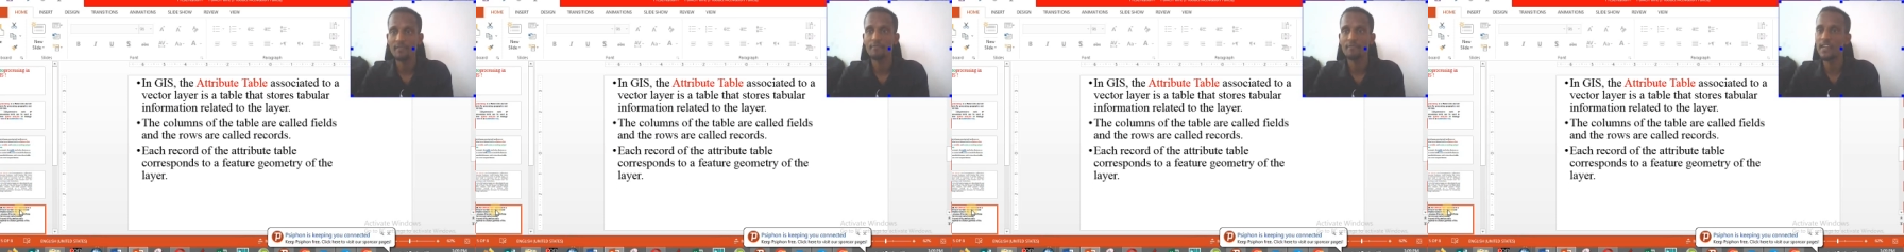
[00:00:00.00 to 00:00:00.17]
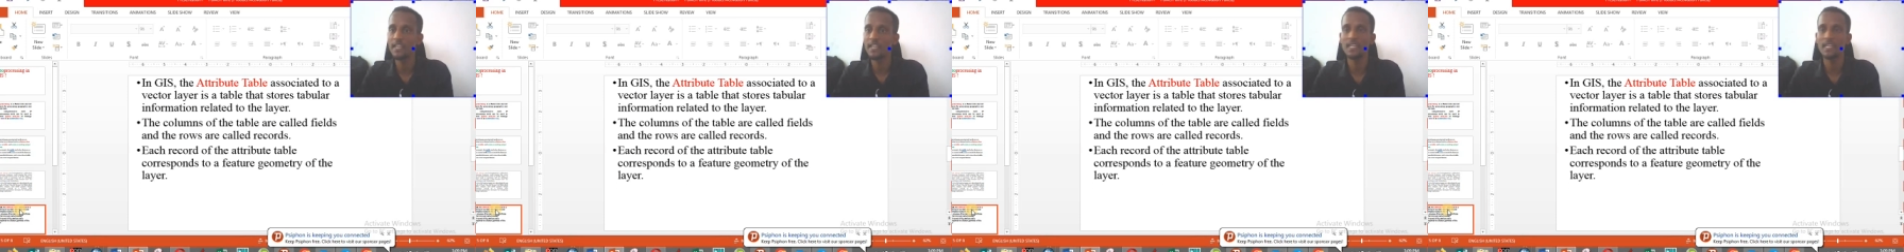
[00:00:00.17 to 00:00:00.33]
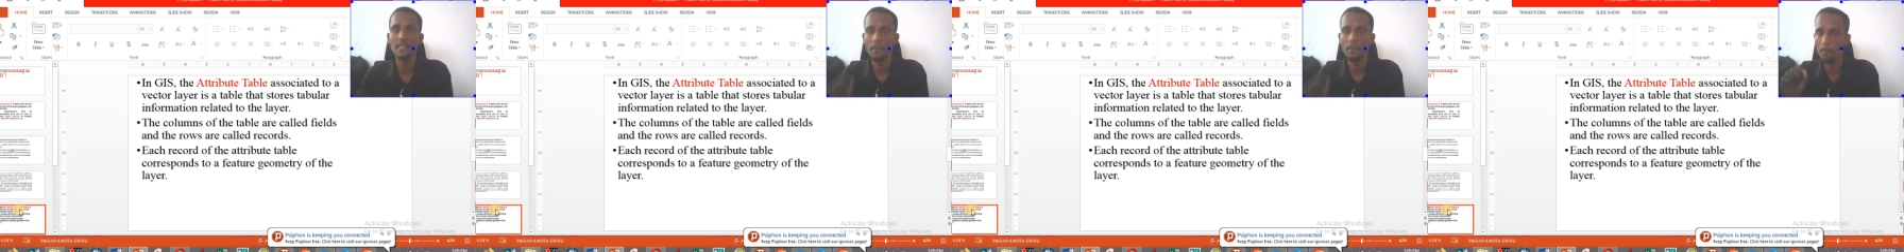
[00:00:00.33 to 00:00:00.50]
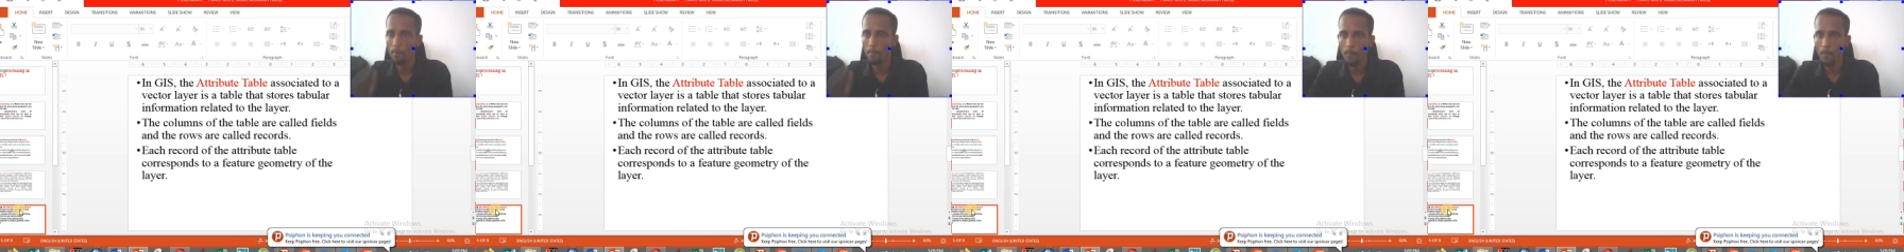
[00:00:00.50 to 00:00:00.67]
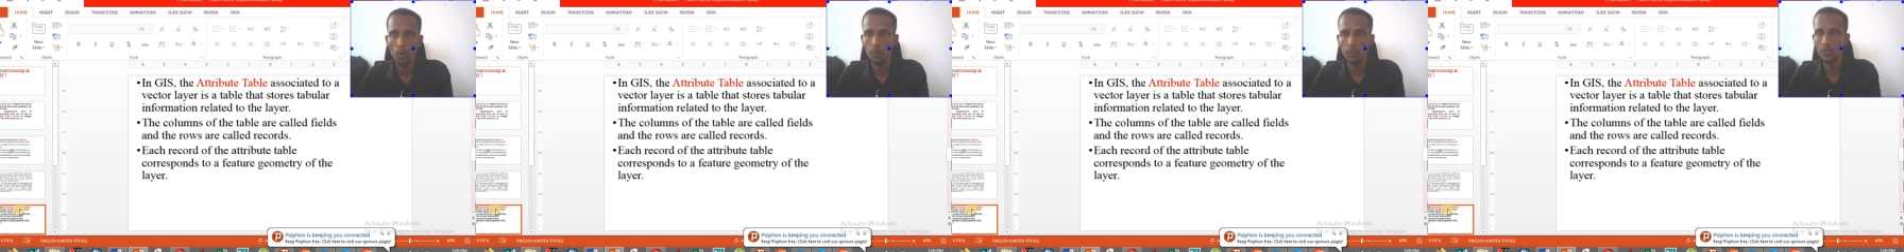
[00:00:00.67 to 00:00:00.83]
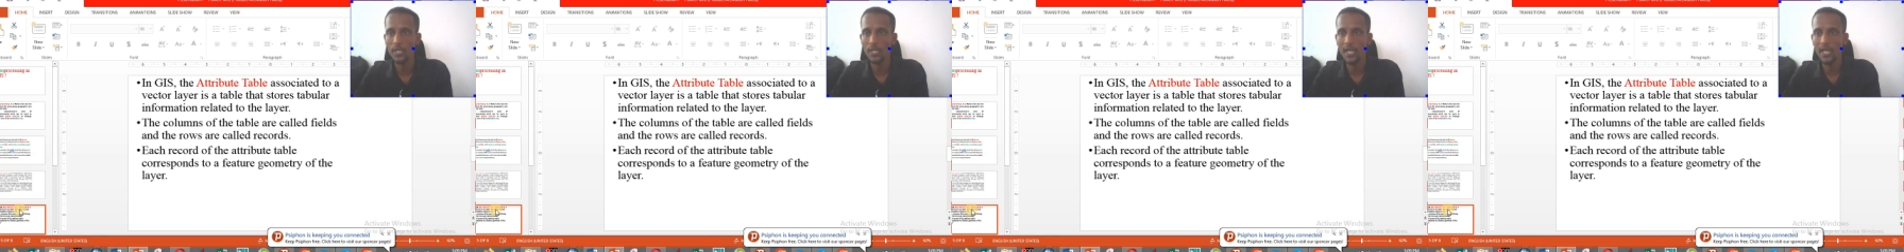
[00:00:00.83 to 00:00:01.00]

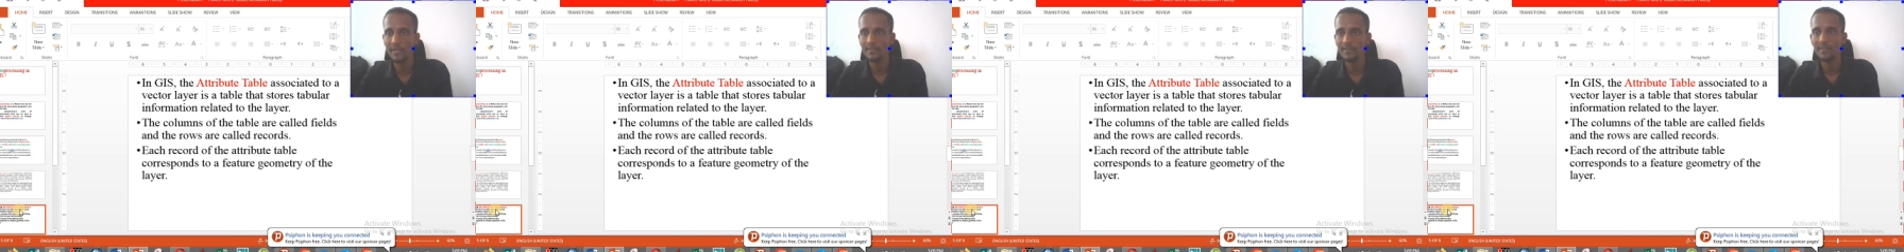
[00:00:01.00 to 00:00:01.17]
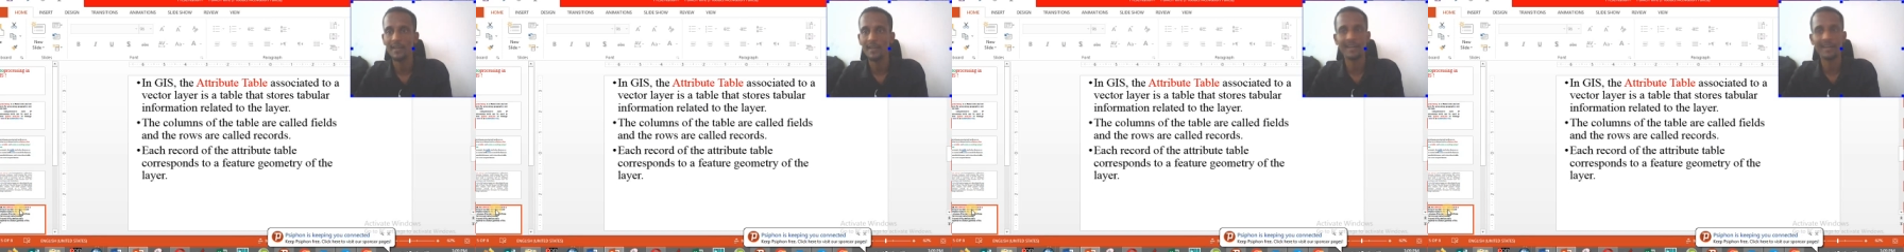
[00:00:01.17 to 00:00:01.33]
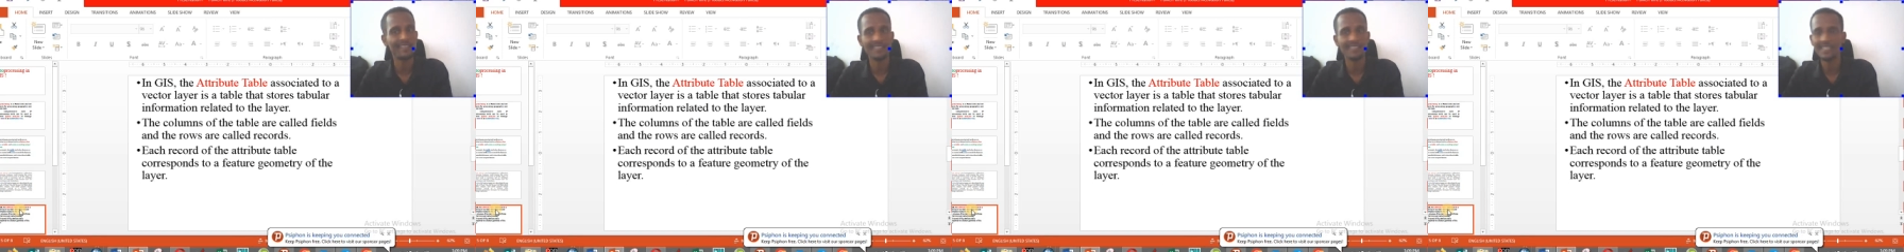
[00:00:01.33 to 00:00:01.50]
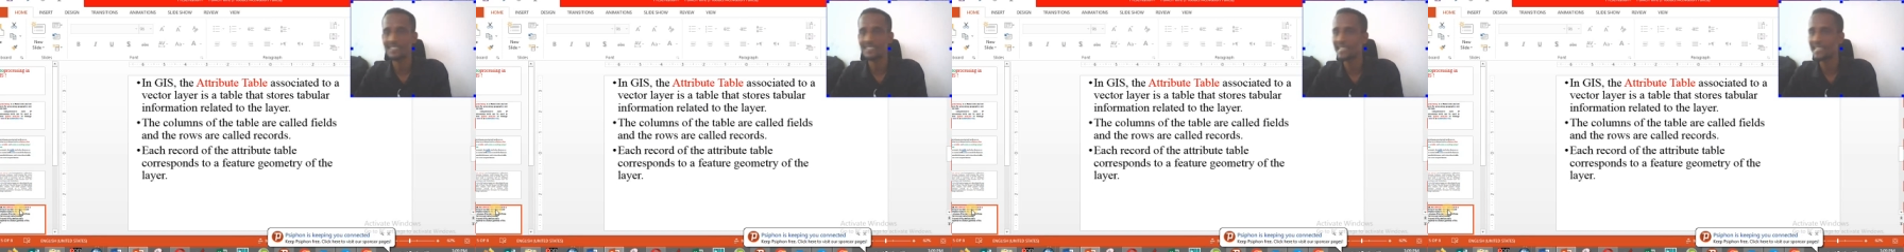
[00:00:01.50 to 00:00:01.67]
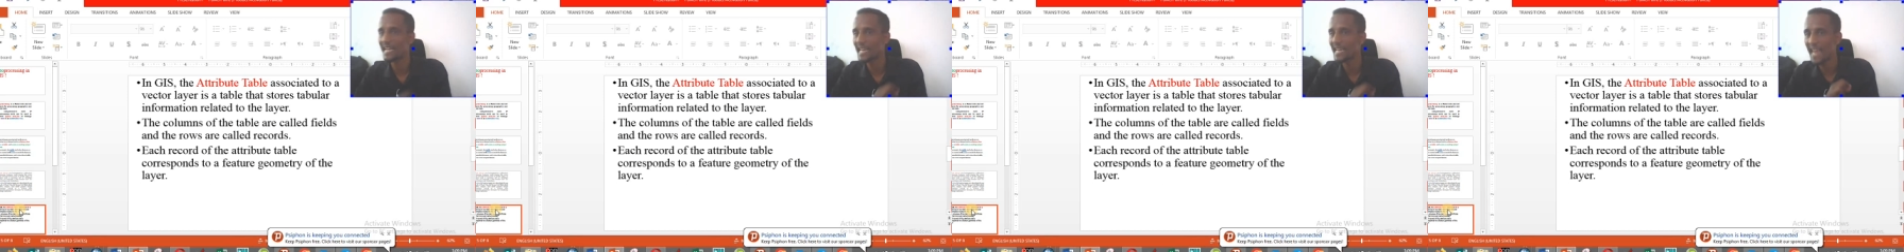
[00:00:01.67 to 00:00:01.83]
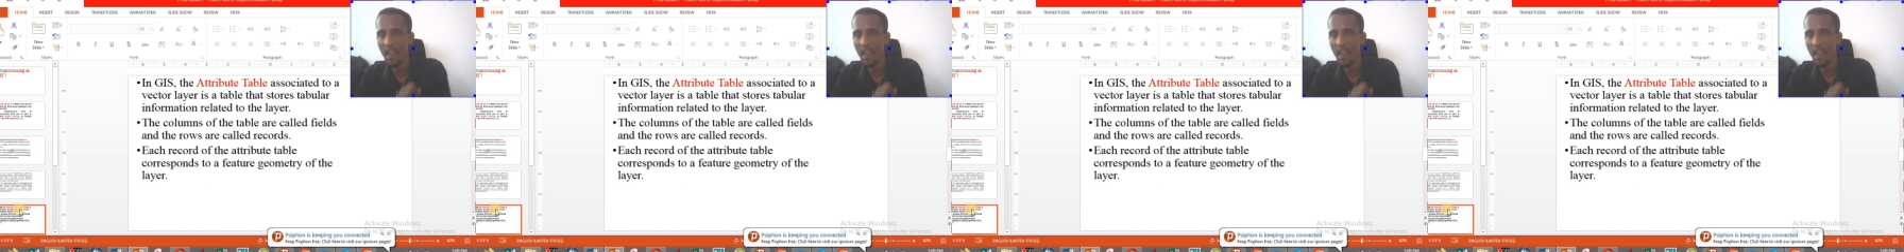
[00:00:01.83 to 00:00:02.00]
rather
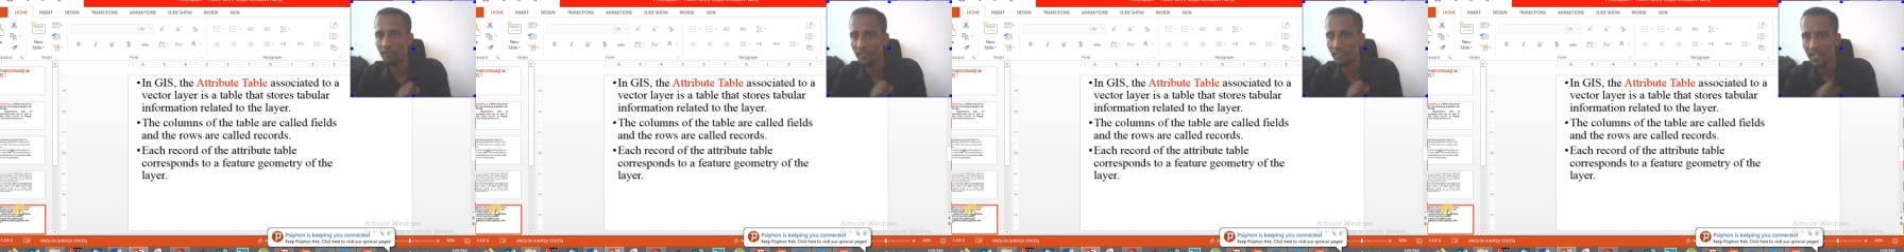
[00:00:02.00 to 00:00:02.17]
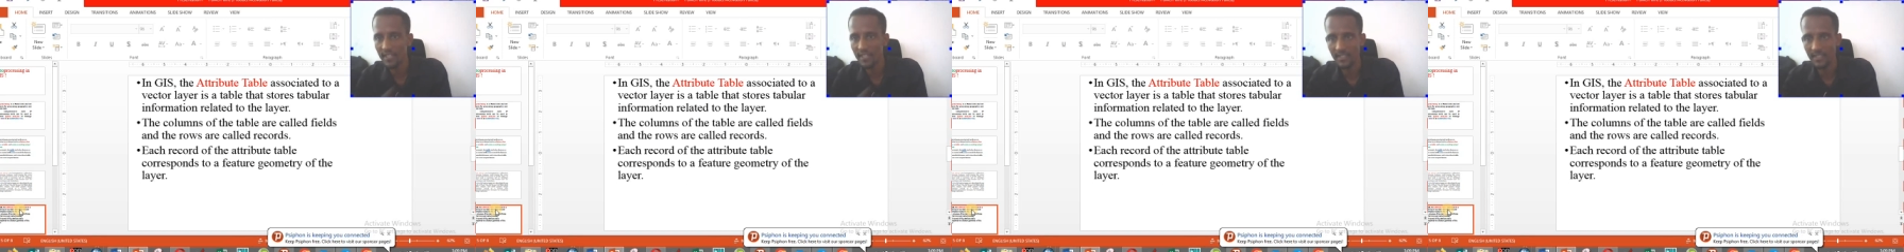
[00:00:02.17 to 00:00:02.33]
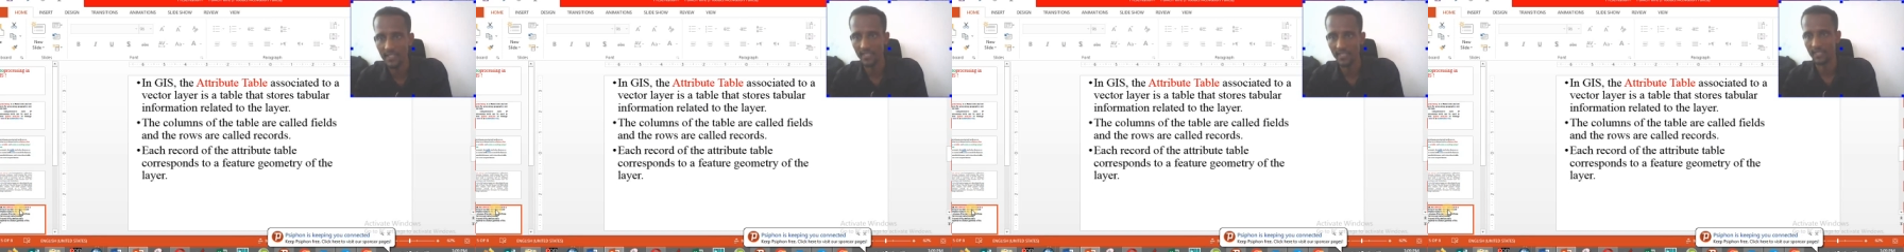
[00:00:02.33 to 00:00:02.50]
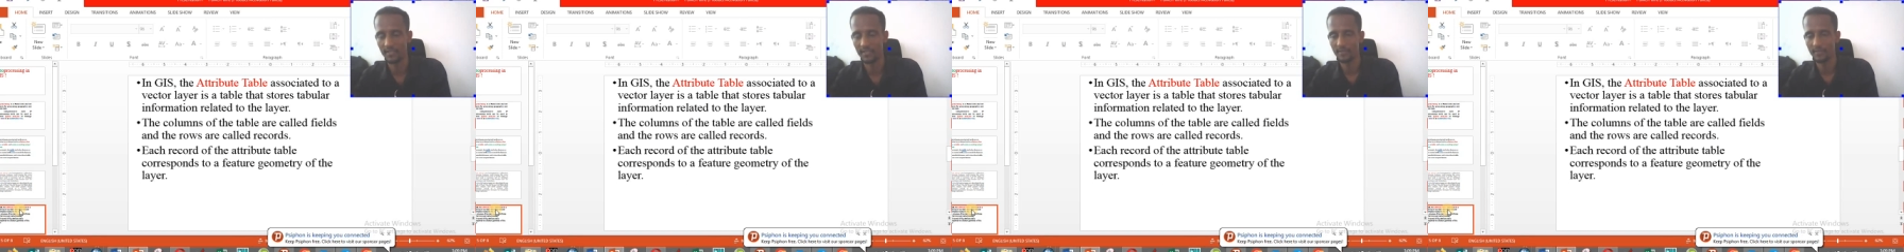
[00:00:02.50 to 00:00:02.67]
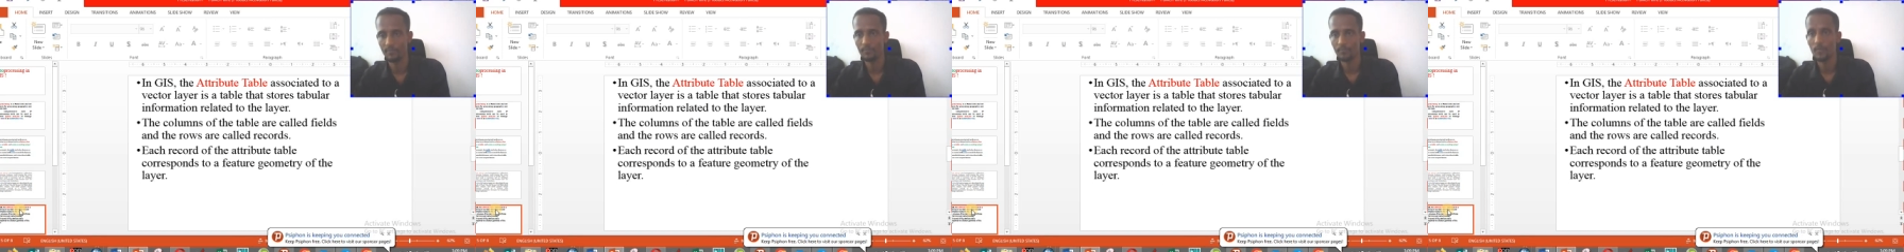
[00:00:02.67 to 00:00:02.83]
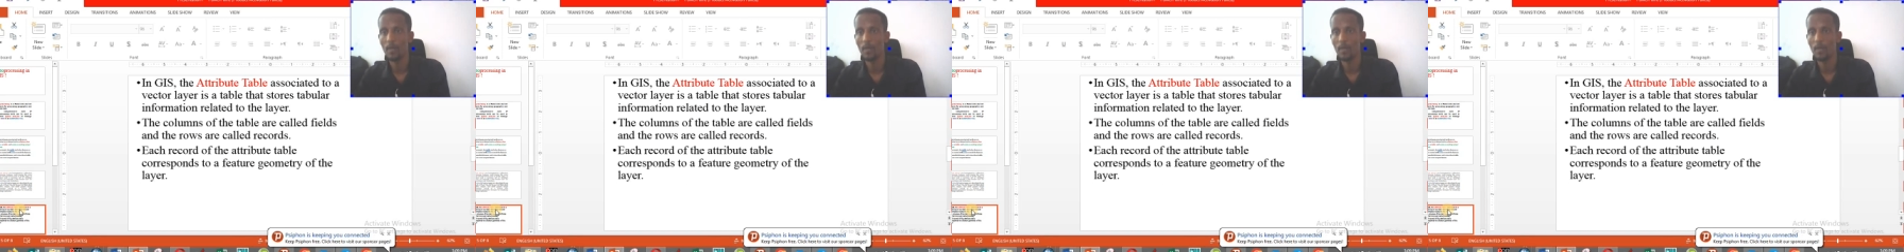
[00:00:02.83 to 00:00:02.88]
than everything,